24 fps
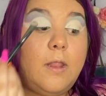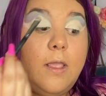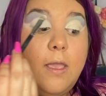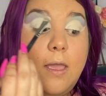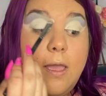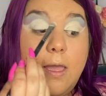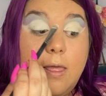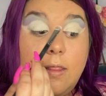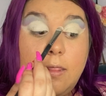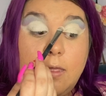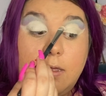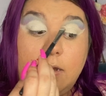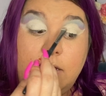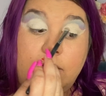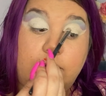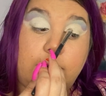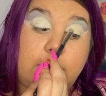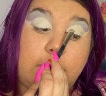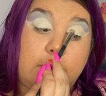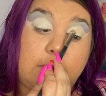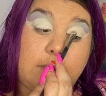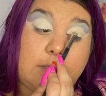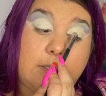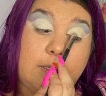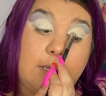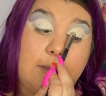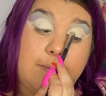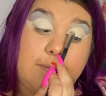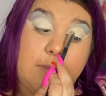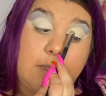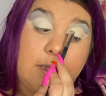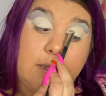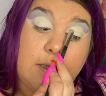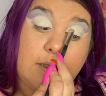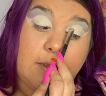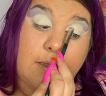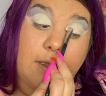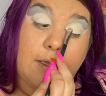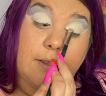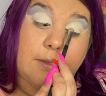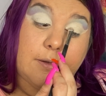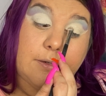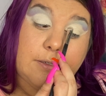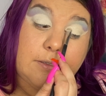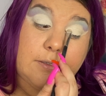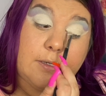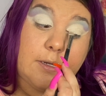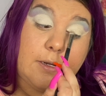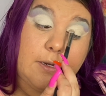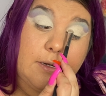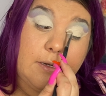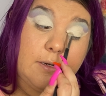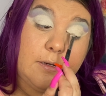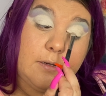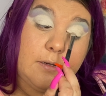And then doing the same thing on the other side,